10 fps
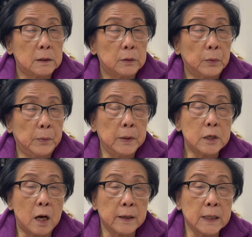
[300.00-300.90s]
when we're
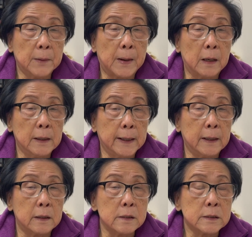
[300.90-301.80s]
talking about
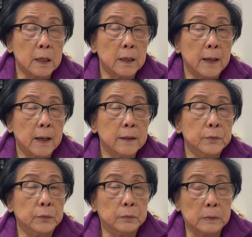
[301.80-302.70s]
layers, and
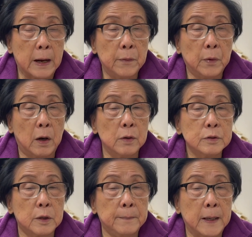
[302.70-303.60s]
I will
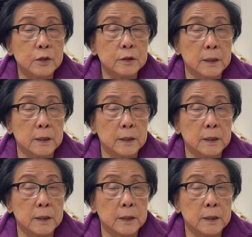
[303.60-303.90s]
also mention it